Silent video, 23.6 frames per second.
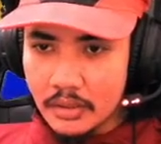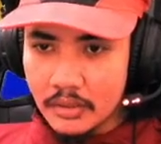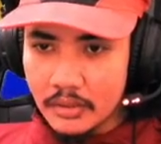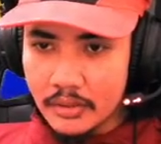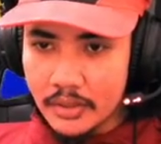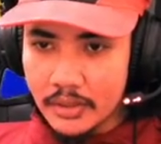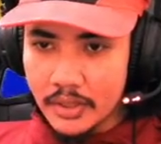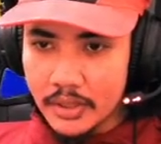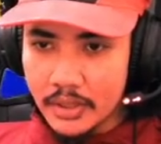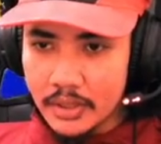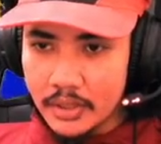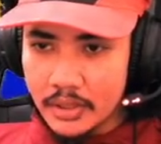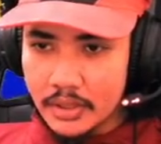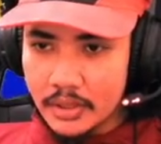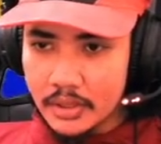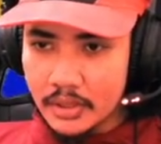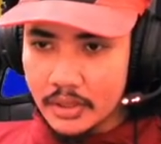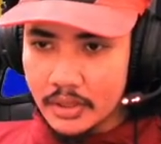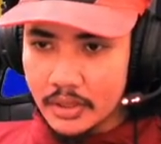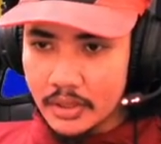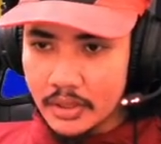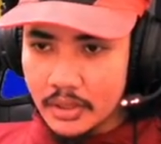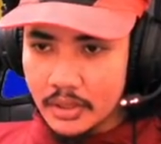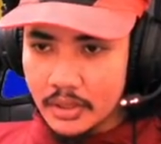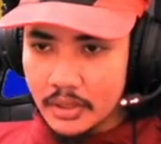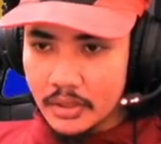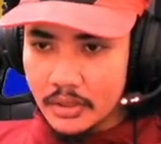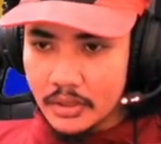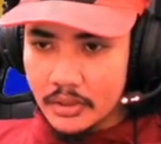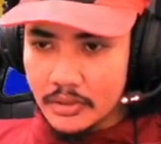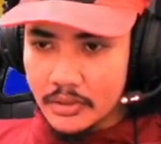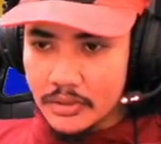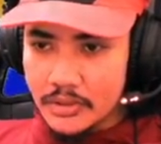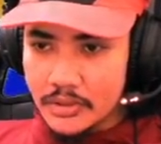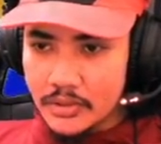Okay,
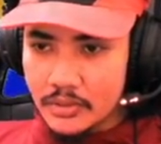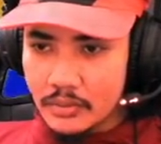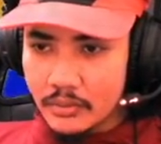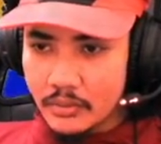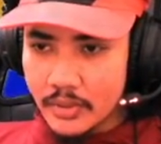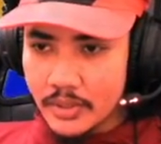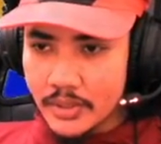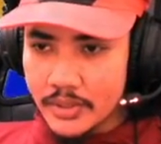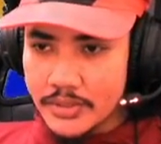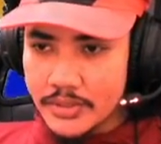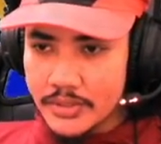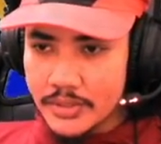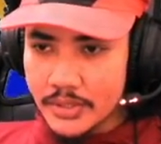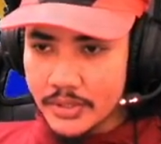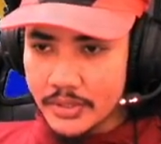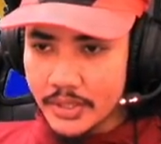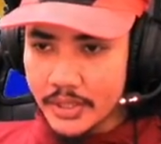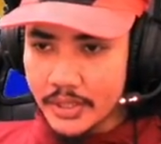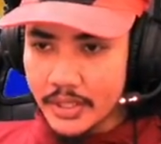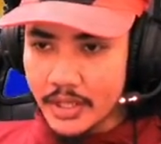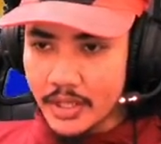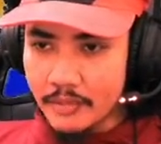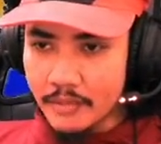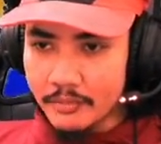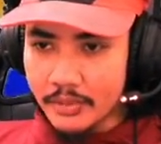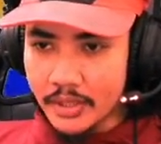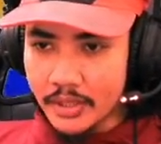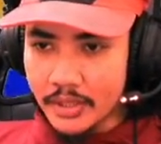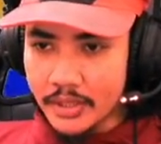so where is the Dynamica?